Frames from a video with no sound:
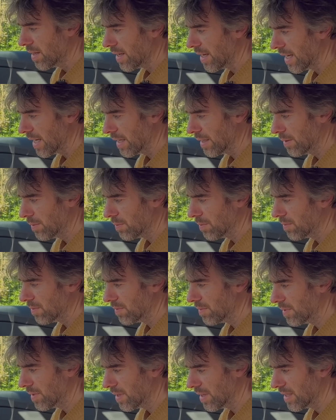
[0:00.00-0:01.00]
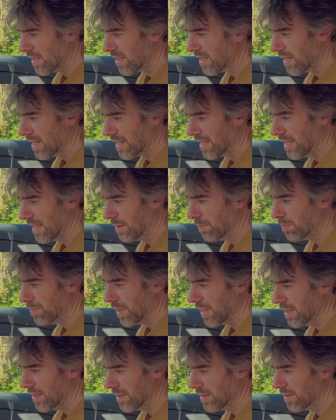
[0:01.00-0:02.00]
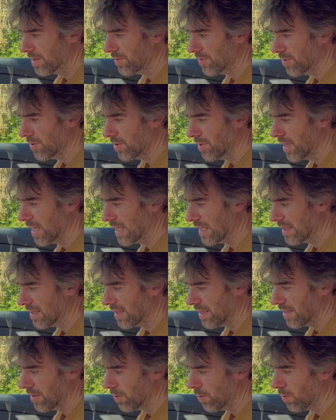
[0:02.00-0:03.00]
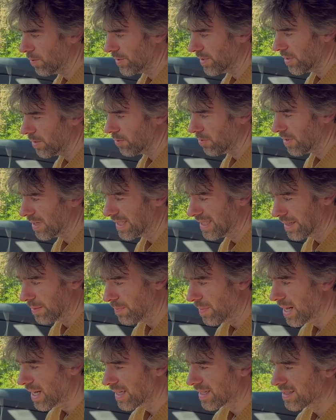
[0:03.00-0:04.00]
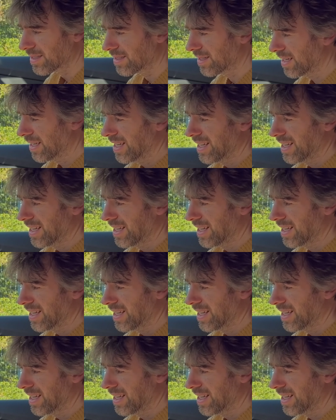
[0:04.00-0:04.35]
and nice clicky buttons for AC Auto or AC Max.